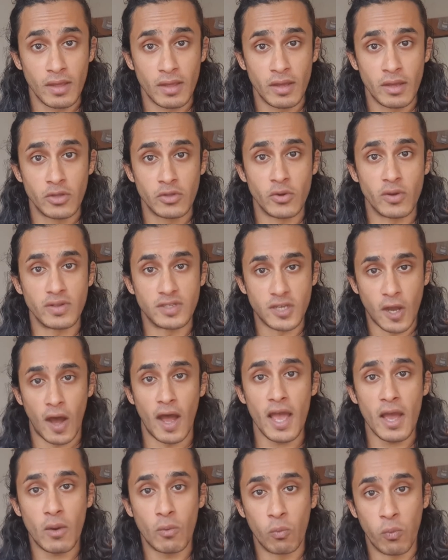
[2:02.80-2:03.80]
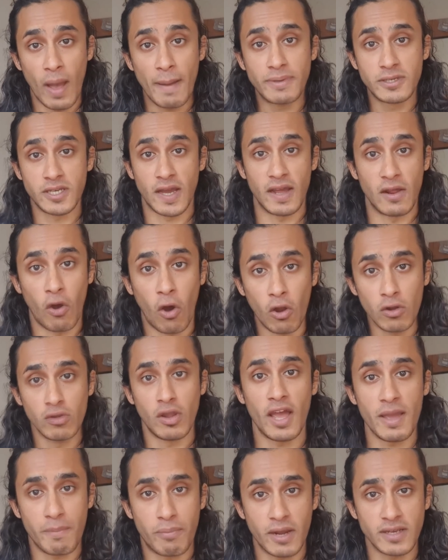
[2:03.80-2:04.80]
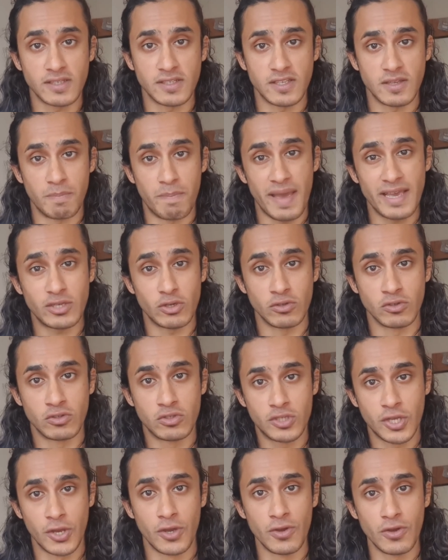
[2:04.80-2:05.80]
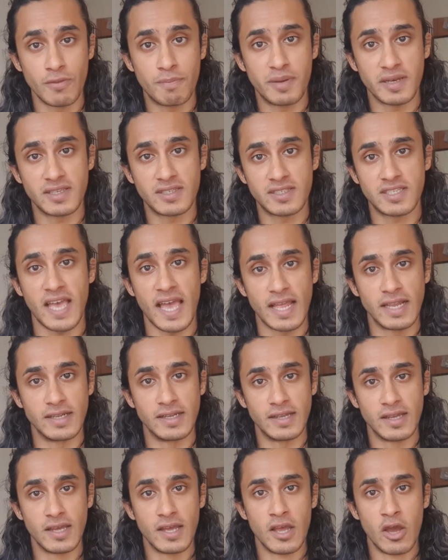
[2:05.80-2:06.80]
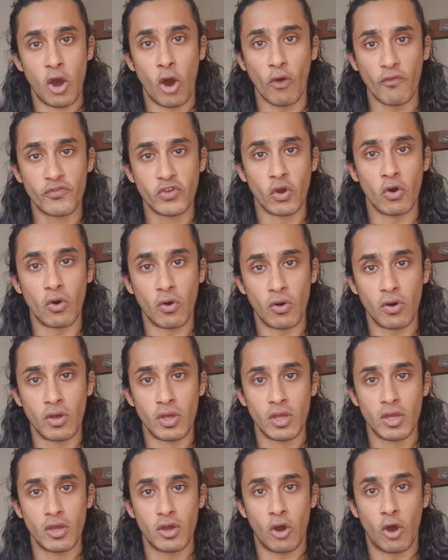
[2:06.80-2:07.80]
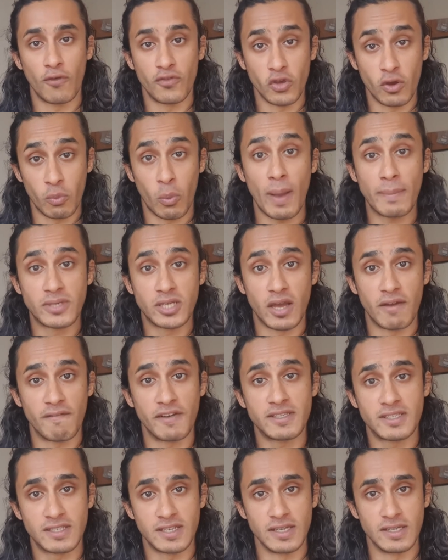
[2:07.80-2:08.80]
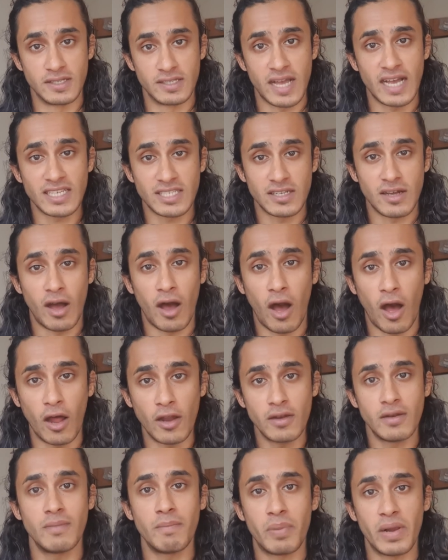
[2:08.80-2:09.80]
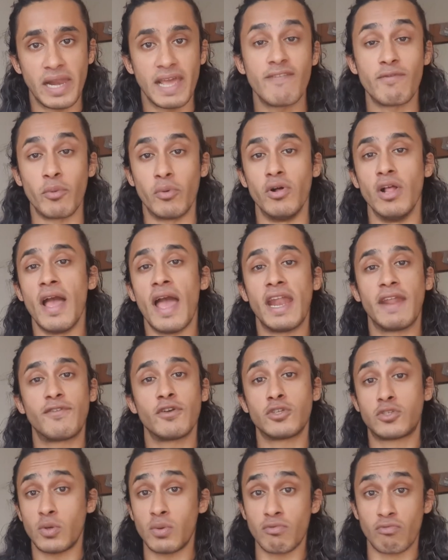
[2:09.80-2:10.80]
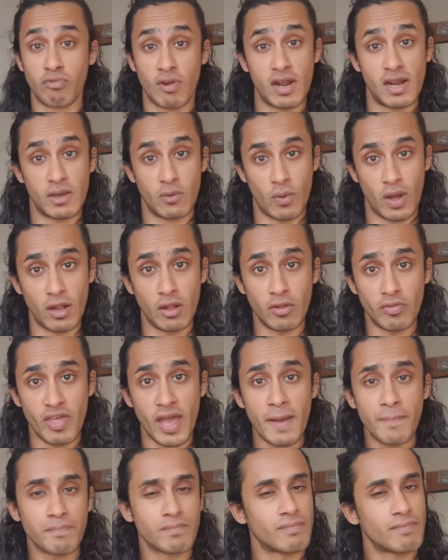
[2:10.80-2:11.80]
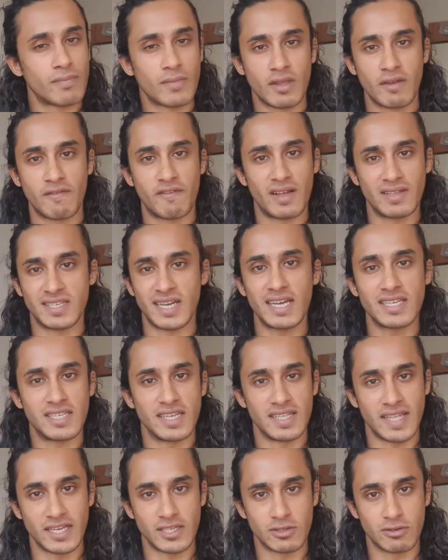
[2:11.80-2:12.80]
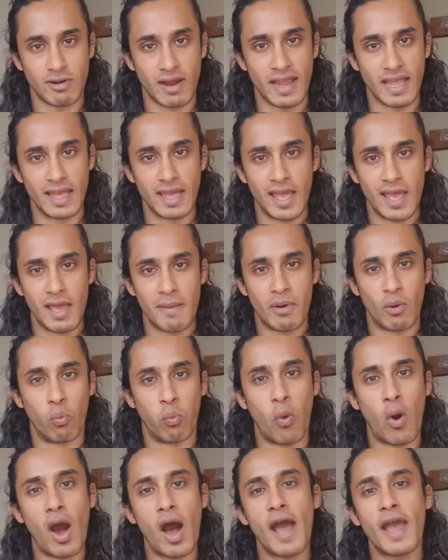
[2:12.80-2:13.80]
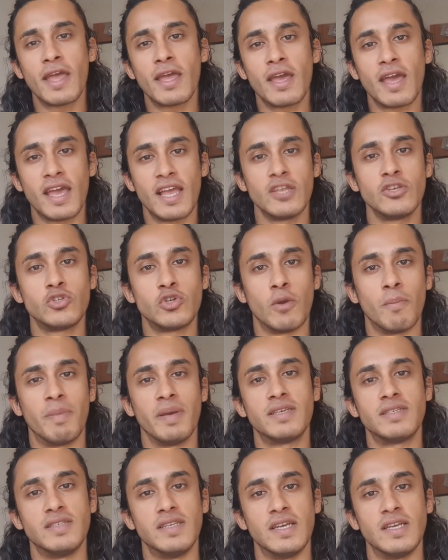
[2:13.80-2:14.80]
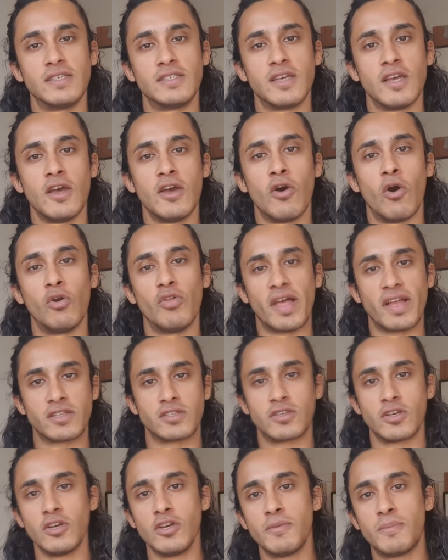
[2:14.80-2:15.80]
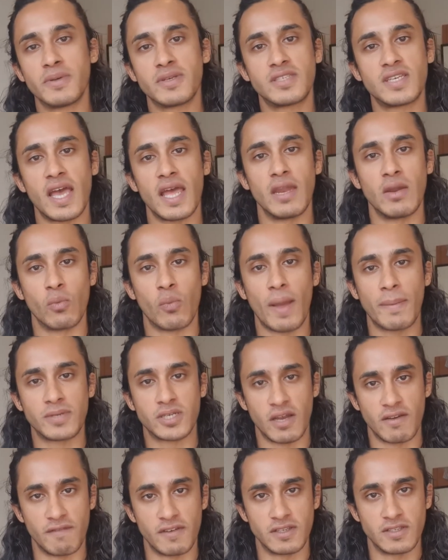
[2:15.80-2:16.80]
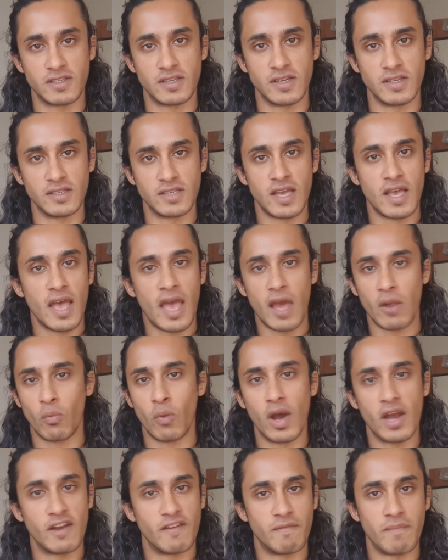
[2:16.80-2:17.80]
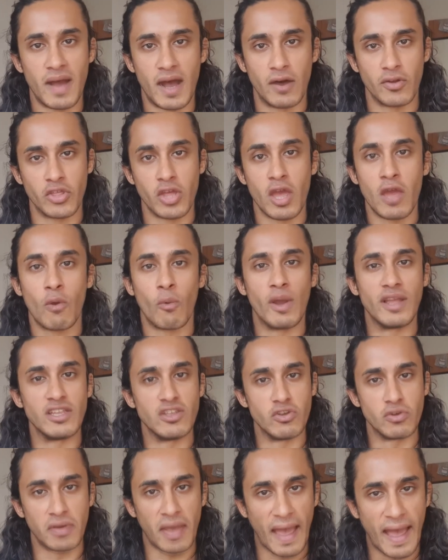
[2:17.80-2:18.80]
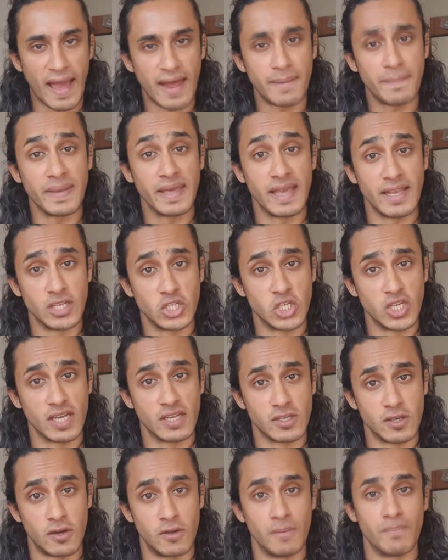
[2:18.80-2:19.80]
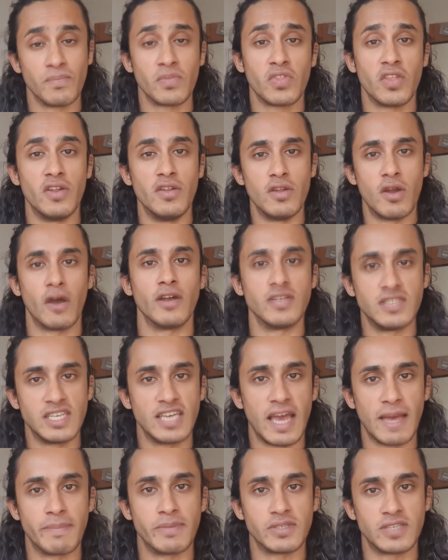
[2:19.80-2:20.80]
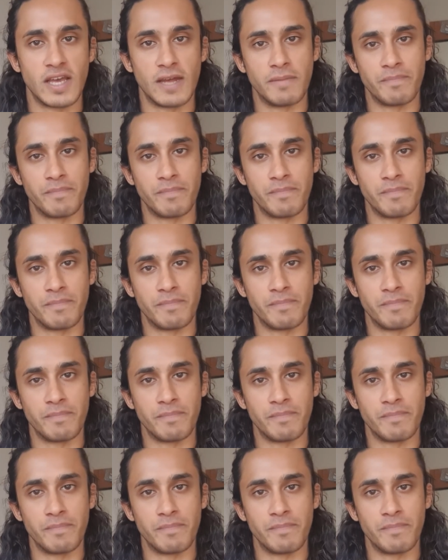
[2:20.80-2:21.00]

your entire website online presence is based on 2% of your website visitors, and that's unbelievable. And if you're doing really well on that, fantastic, that's great. But why hinge your business on that 2% website visitors and word of mouth when you can be hinging it on the 98%?